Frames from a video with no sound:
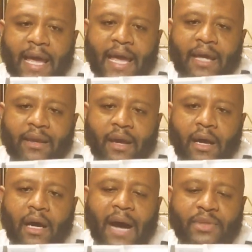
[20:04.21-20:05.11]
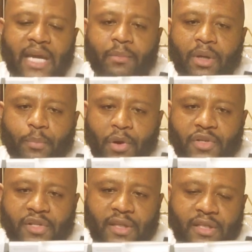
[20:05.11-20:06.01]
And uh, I was able to
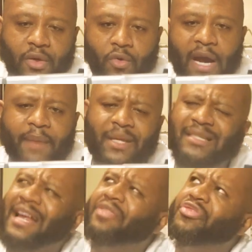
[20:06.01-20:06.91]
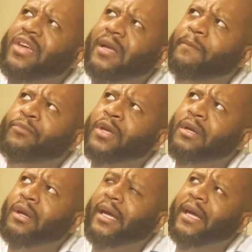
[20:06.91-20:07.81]
purchase this or grab this. And I think
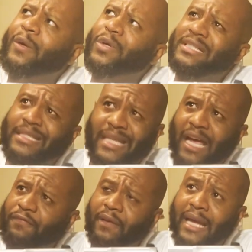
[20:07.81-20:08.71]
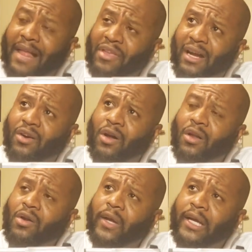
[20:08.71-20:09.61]
it was definitely, I think I caught
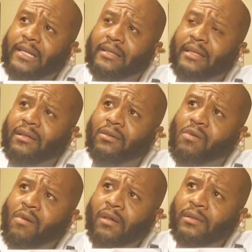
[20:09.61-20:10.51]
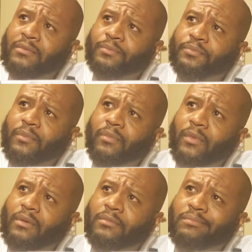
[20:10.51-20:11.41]
it on a good deal.
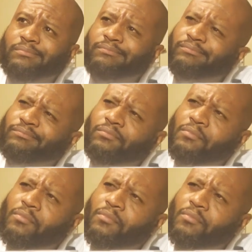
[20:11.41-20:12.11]
Hmm.